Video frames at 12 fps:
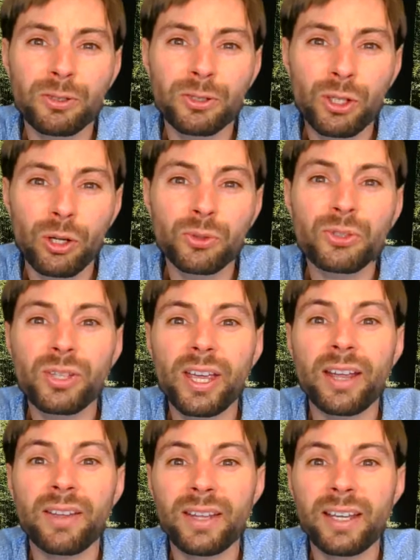results,
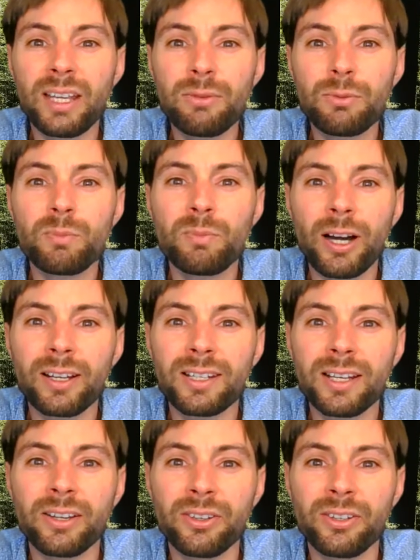and they even break
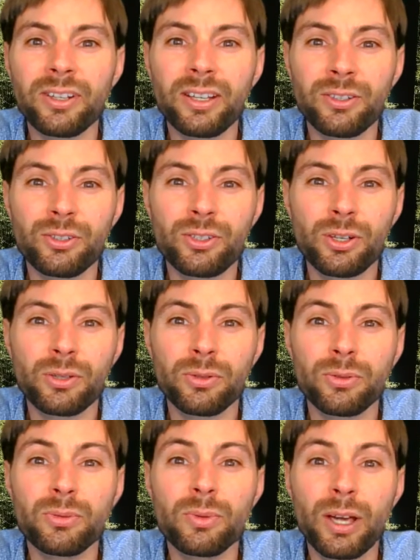down
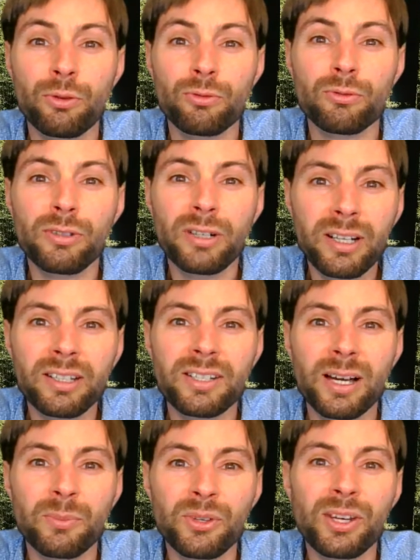into a really
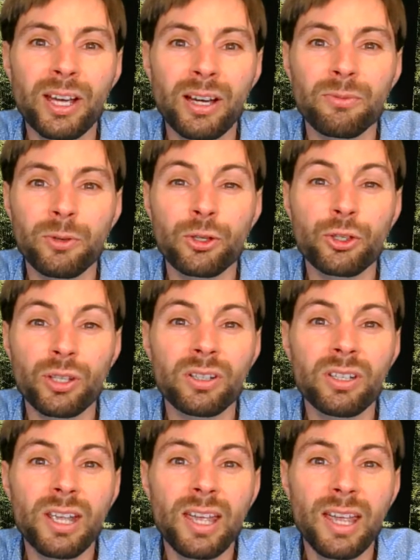dumbed down
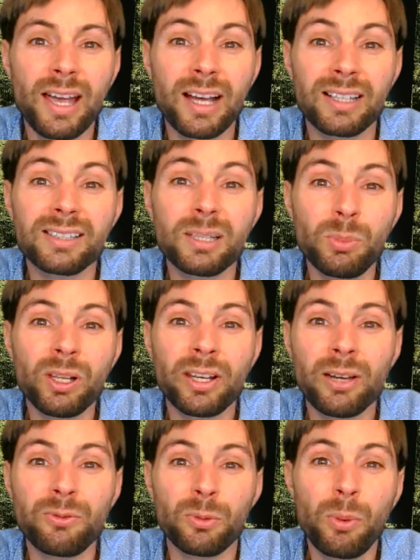version, simple
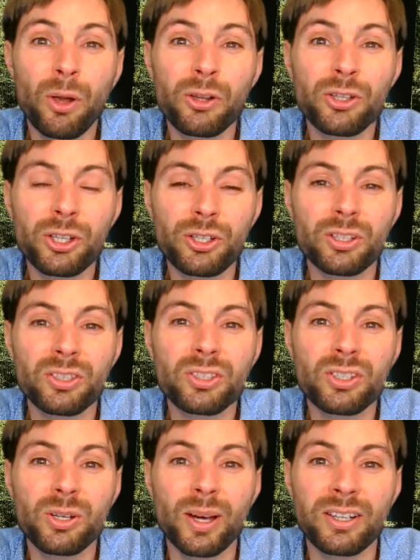enough for
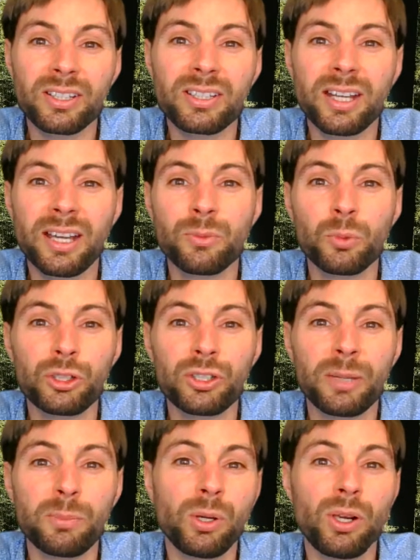politicians to understand, which
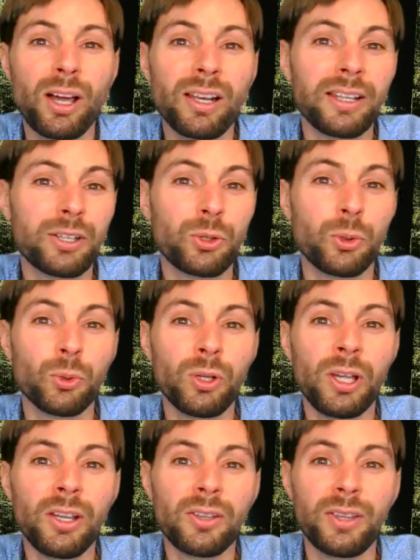they politely call
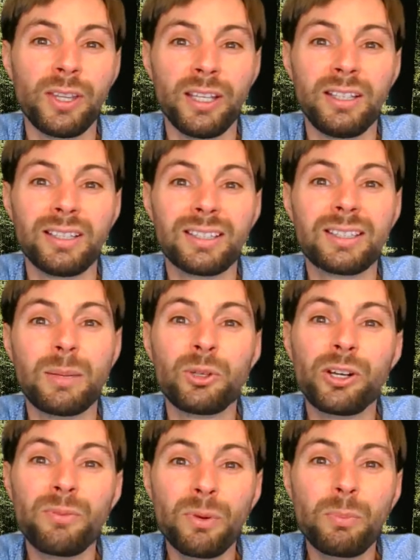the
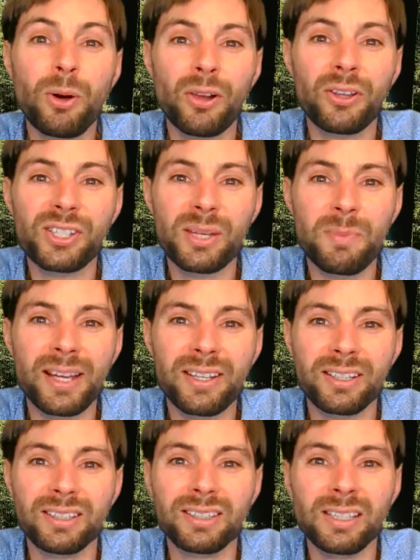summary for
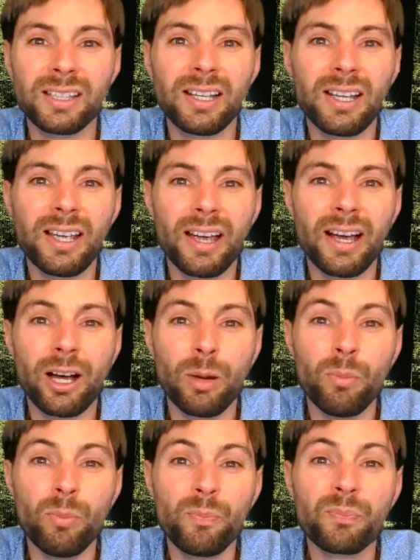policymakers.
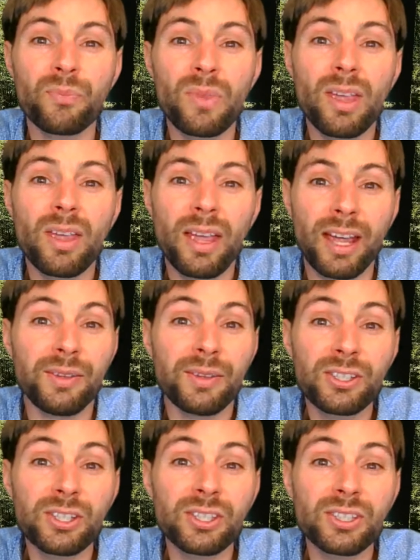And
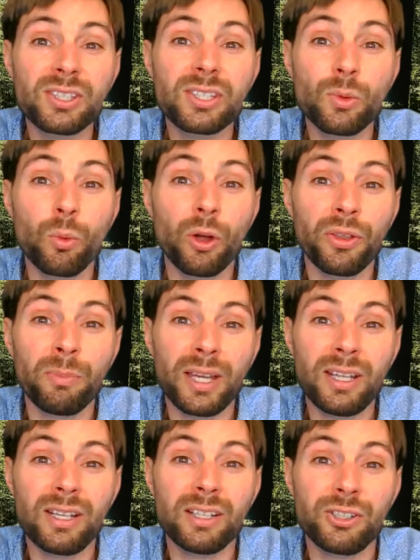this is what the
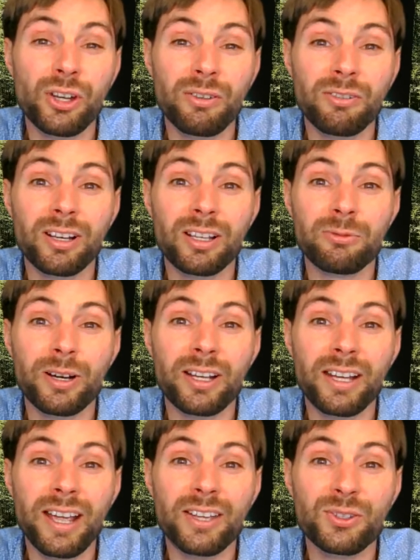media generally
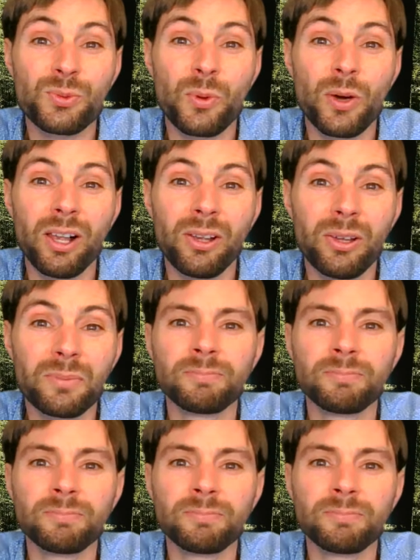read as well.